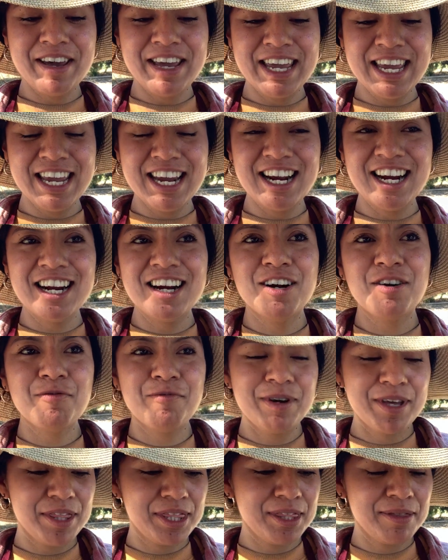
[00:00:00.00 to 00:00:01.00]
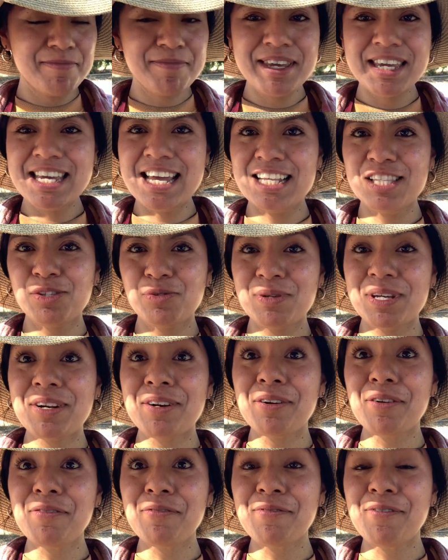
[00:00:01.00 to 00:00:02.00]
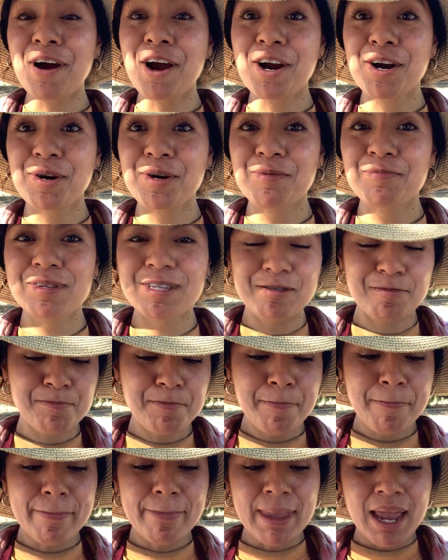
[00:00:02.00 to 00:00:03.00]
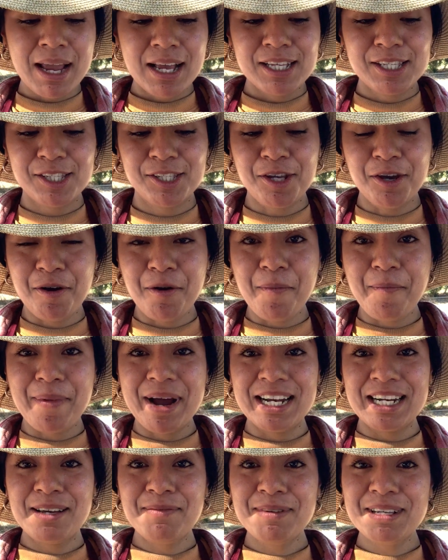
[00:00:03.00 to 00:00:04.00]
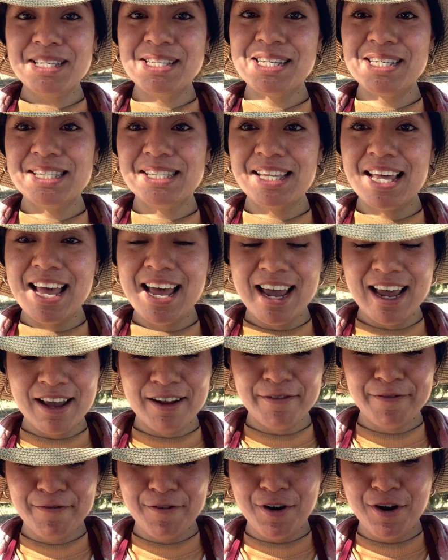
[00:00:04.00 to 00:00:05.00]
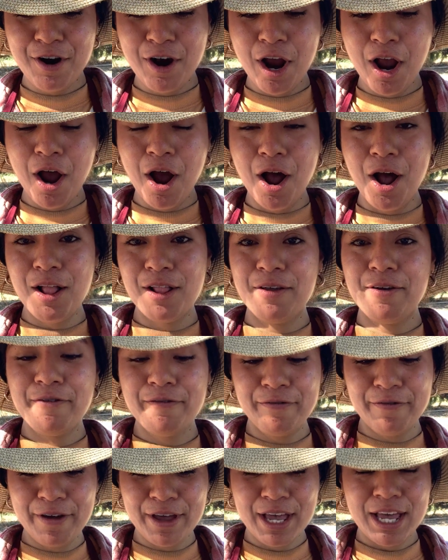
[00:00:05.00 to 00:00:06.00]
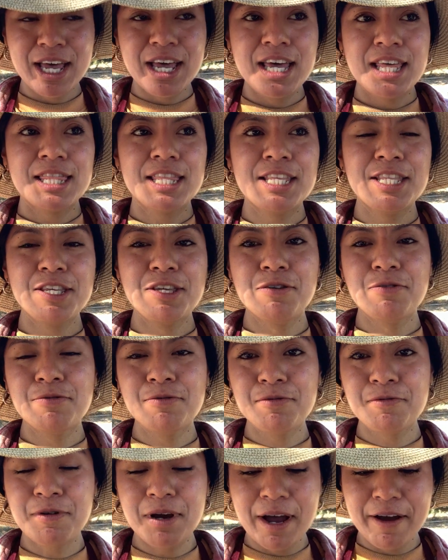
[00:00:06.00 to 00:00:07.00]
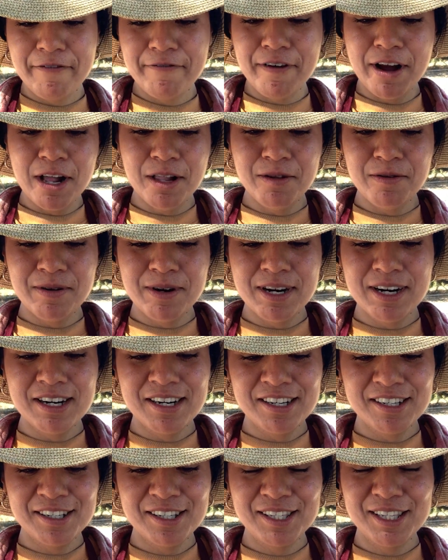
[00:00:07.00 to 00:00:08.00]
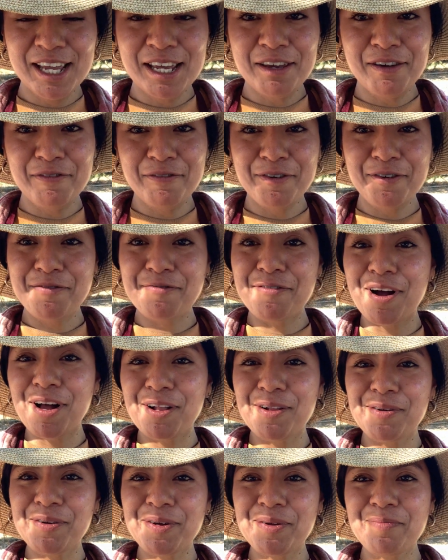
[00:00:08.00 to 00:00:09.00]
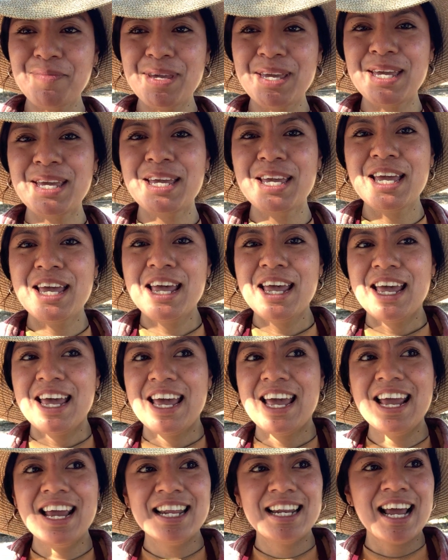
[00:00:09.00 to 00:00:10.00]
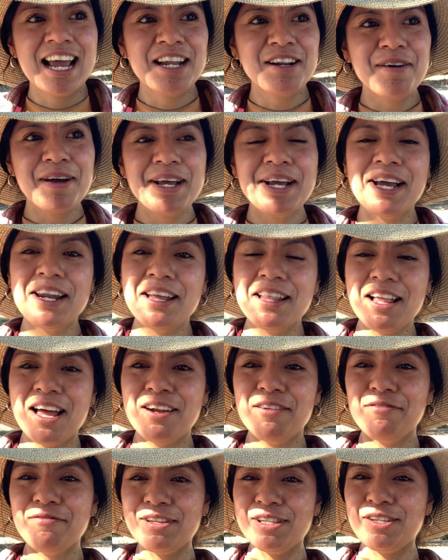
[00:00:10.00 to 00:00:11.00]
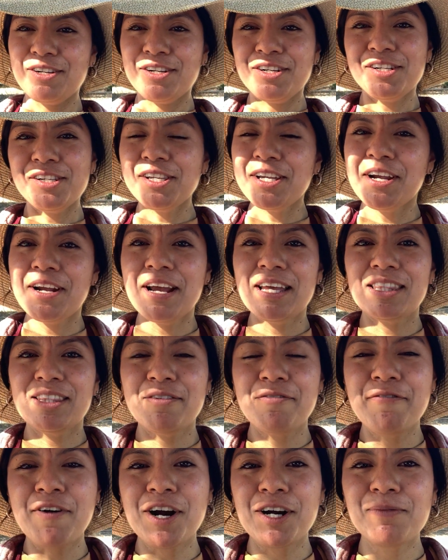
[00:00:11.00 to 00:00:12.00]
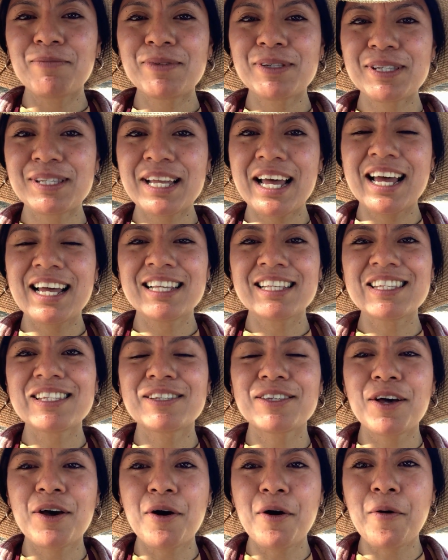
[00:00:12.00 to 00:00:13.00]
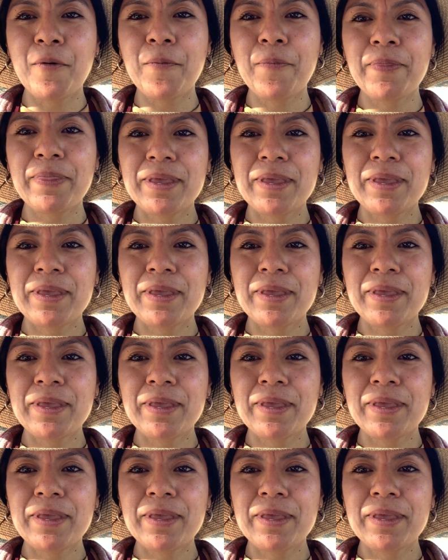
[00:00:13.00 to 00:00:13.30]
here with me at Sweet Girl Farms. So my name is Liset. For all of the new followers, thank you for following me. And I know I get a lot of visitors here at the farm stand, so